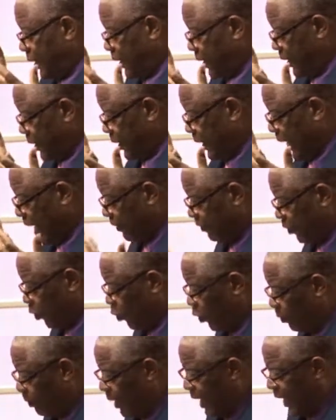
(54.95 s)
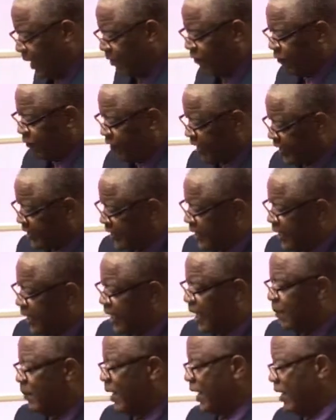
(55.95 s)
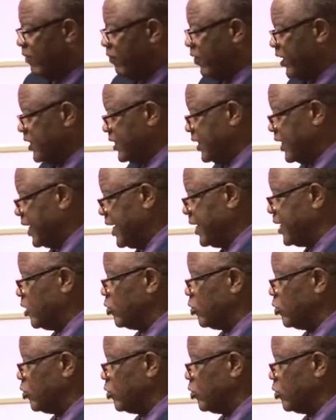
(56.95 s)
They have to go back and fix it, come back and fix it again.